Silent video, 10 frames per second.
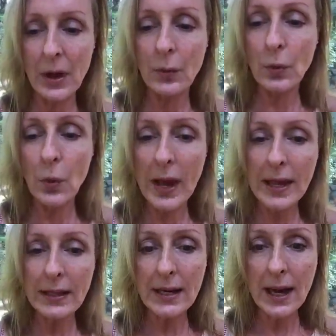
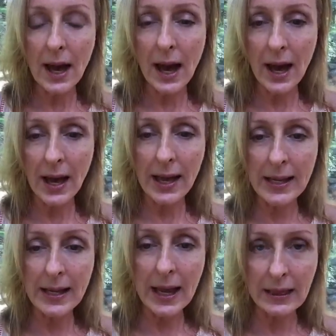when
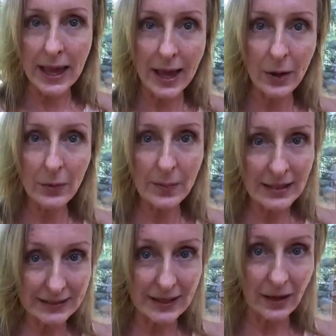I allow
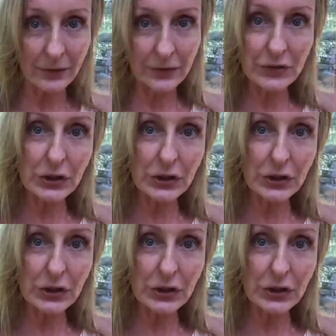myself